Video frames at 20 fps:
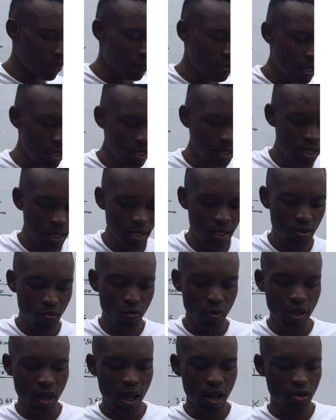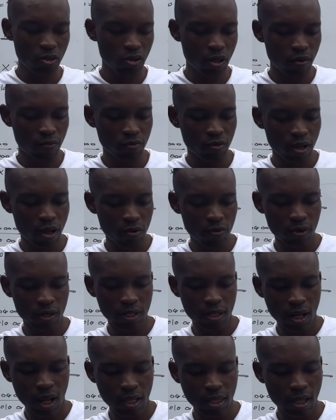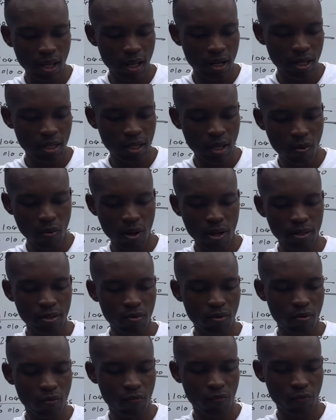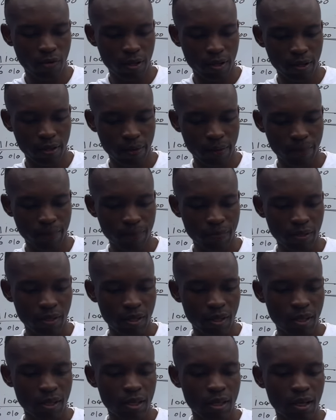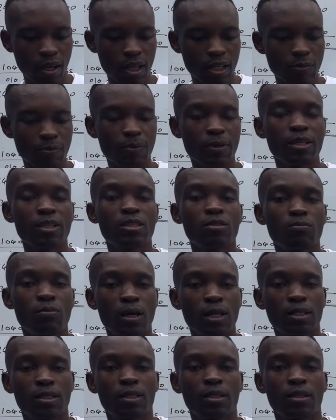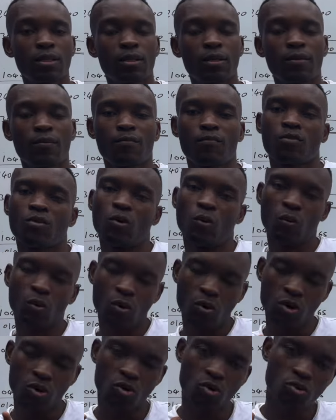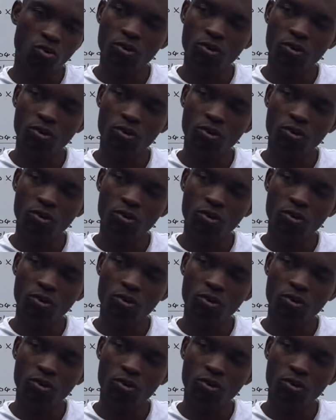they said we also have to calculate another one of Caspian Smart, we were going to